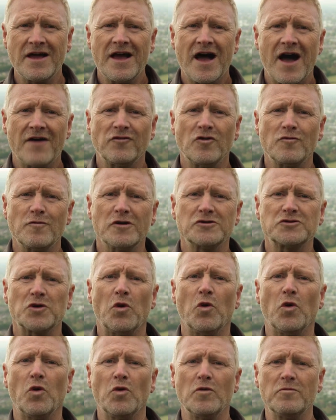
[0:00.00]
have almost
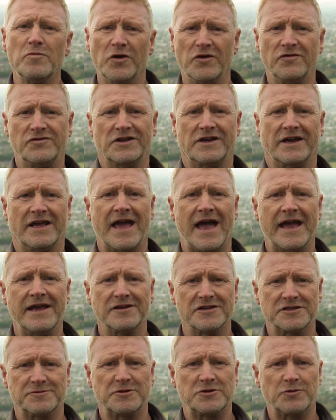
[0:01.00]
all moved at a
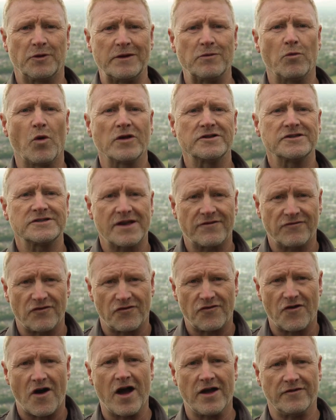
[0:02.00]
cadence between
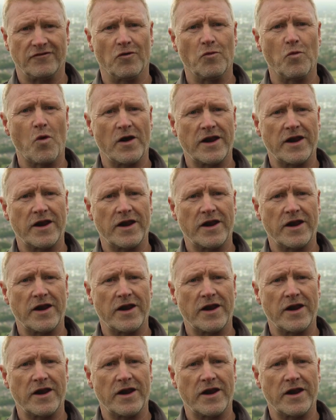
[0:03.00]
175 and